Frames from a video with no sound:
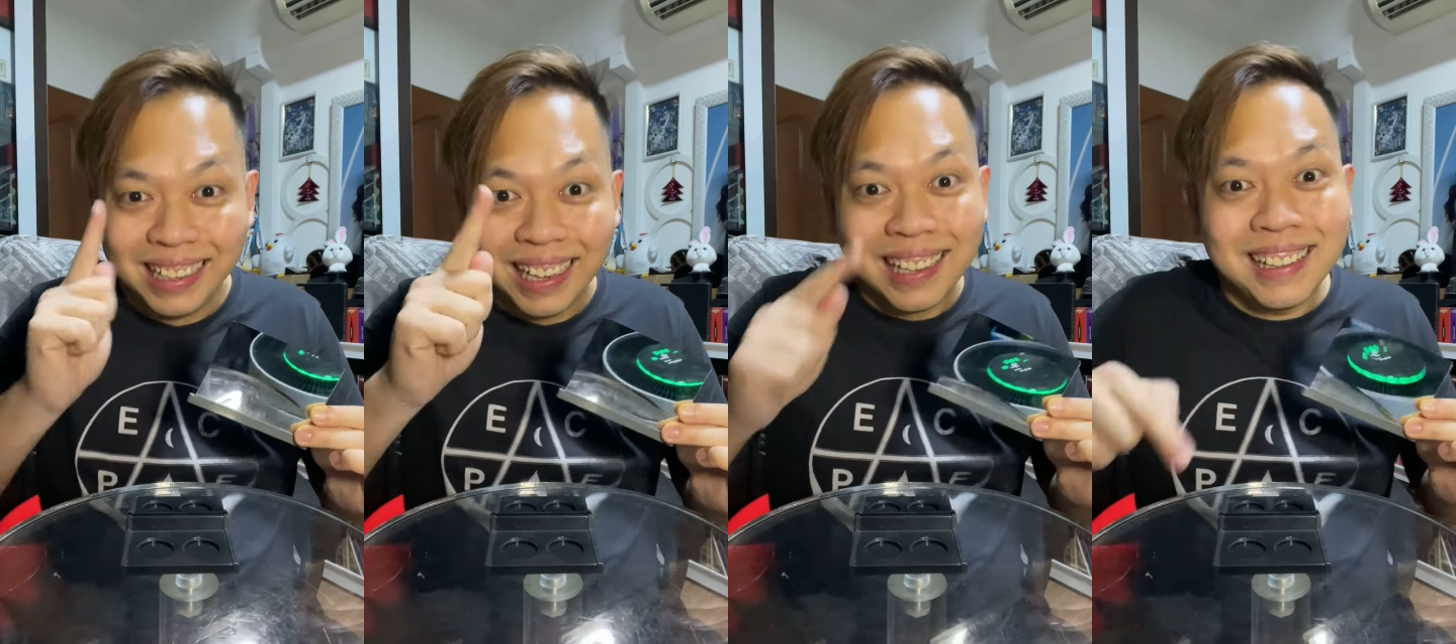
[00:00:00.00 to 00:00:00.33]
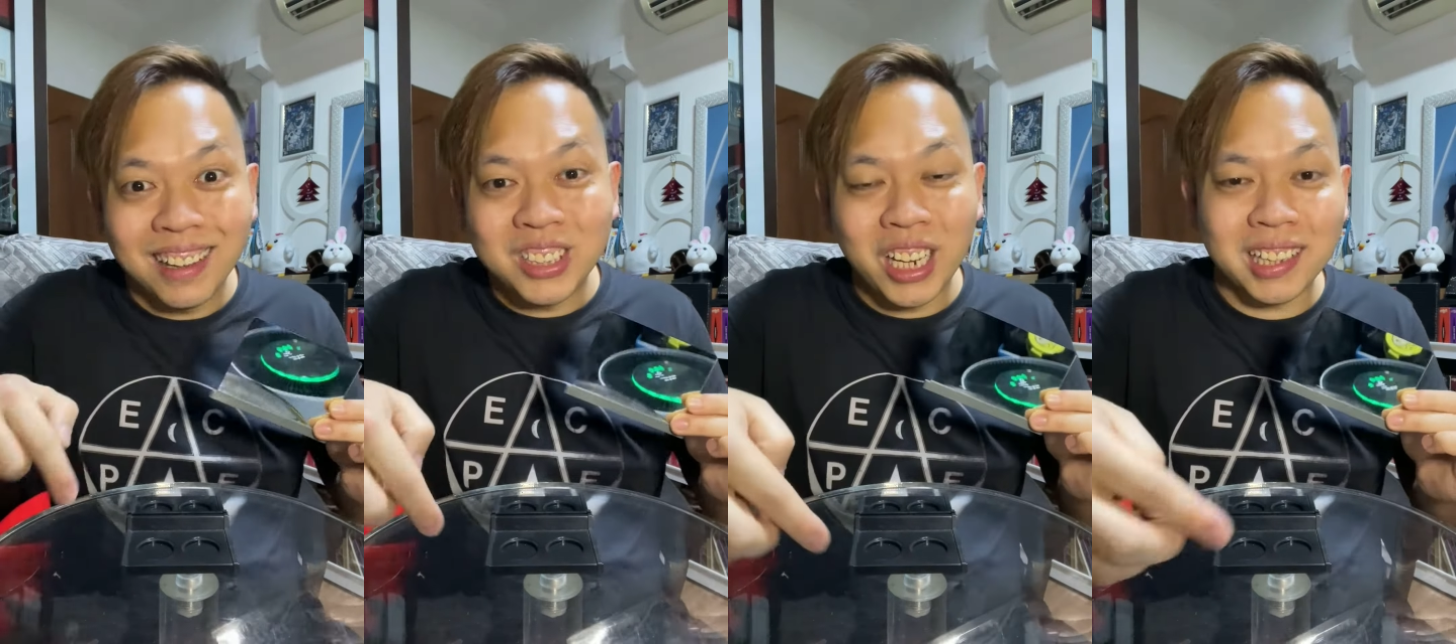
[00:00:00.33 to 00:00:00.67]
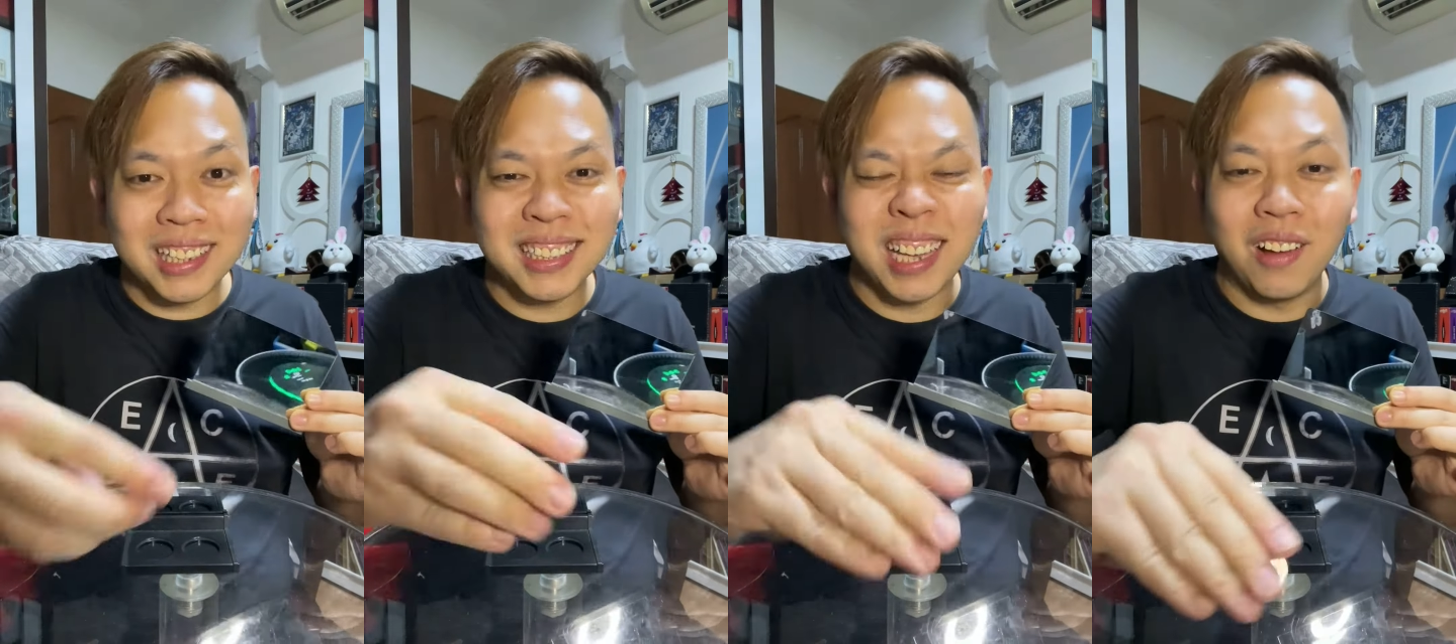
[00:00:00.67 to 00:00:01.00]
Now check
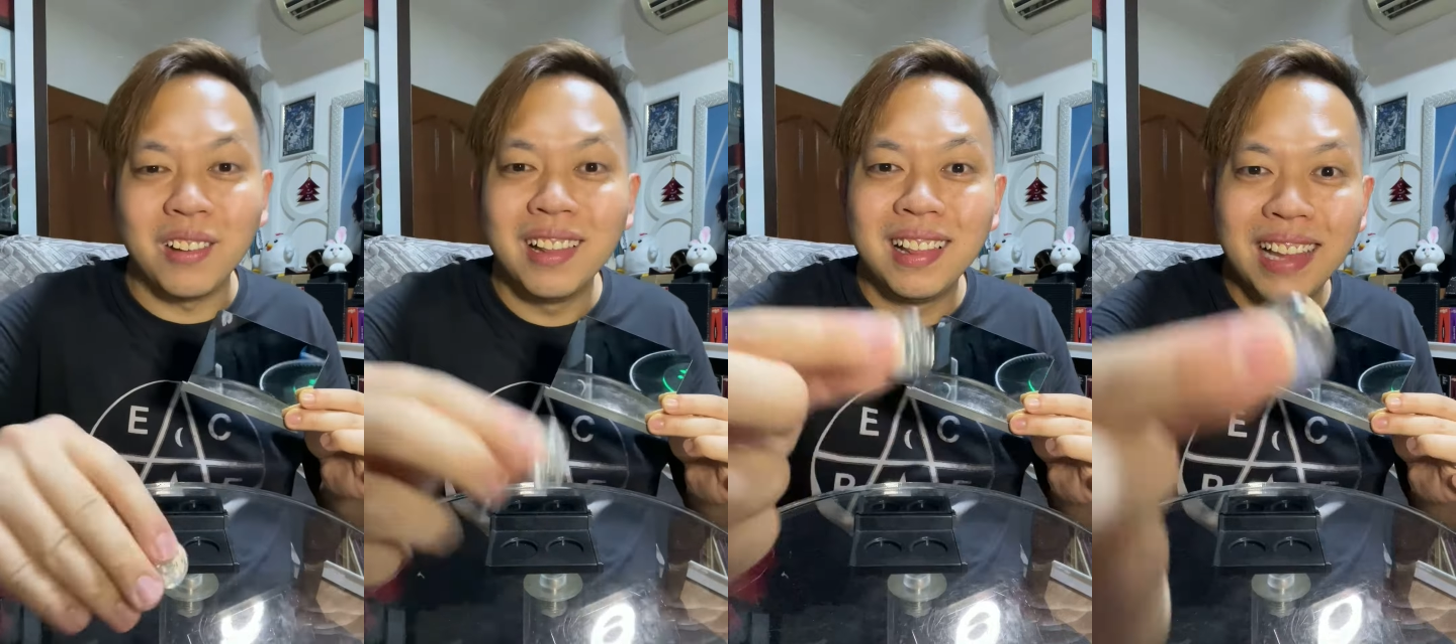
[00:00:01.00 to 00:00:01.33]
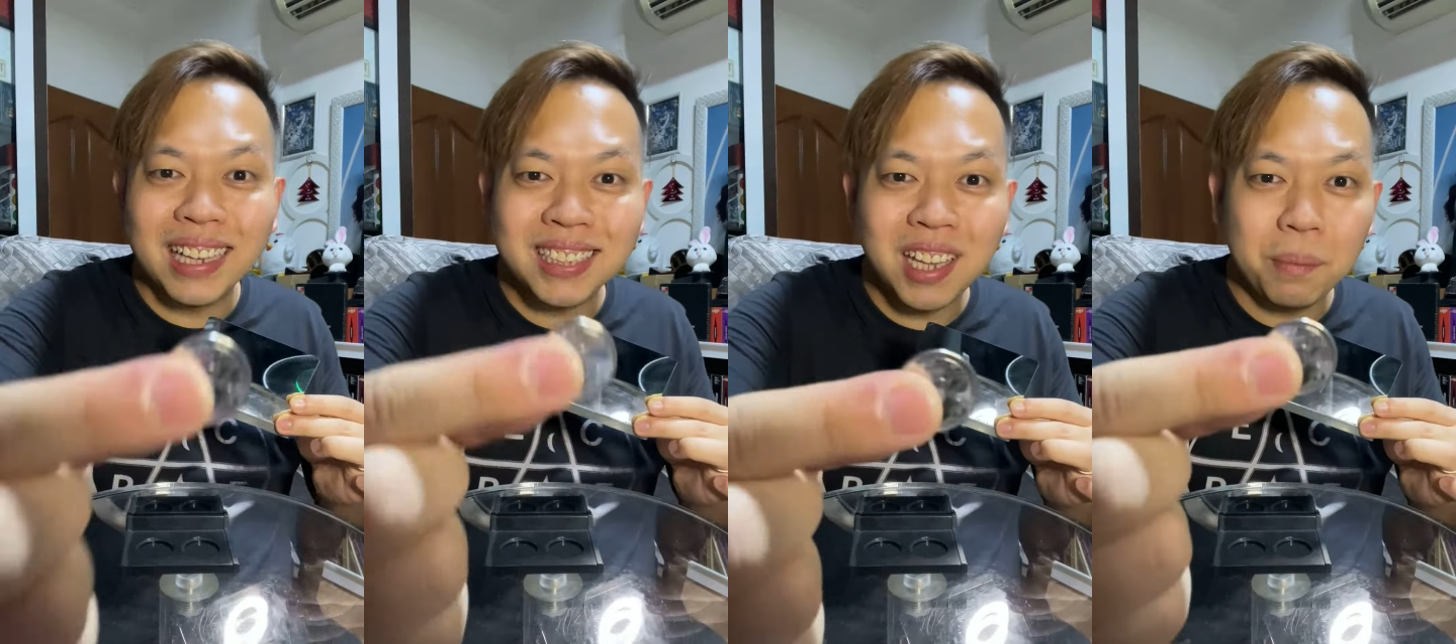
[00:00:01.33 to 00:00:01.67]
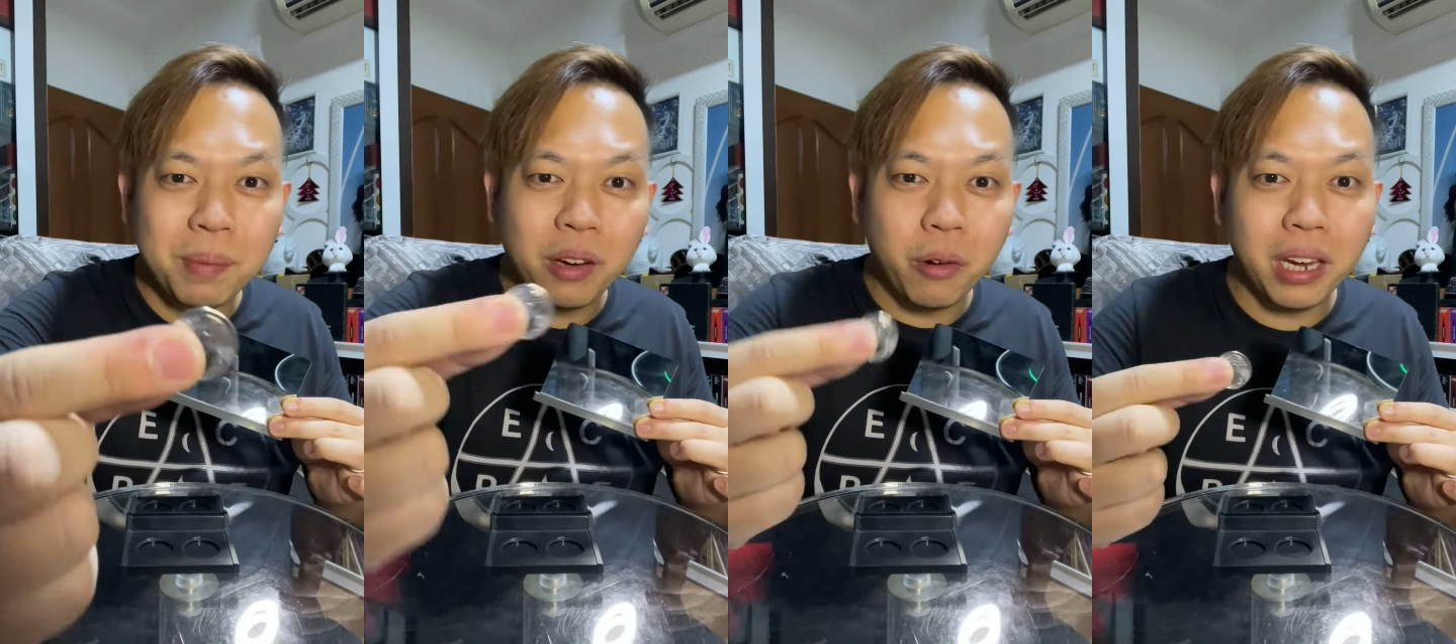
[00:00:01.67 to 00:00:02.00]
this out. Let's not be
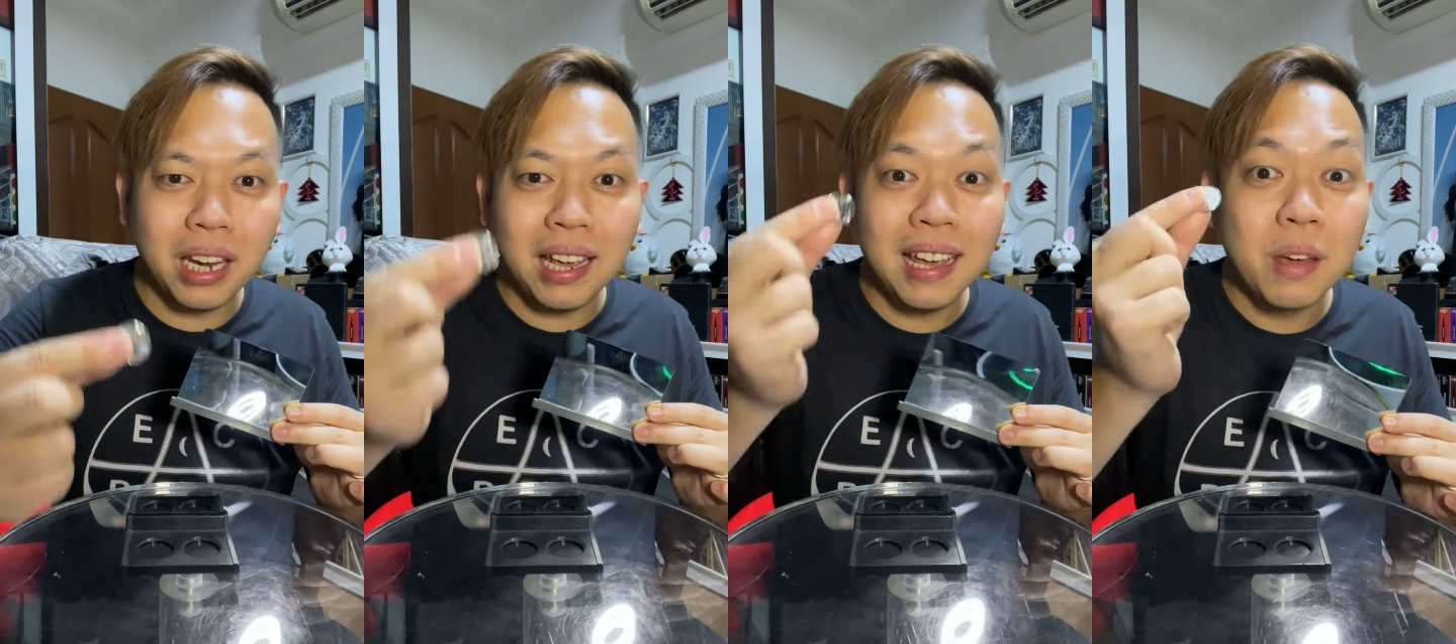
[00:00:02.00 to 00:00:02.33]
greedy.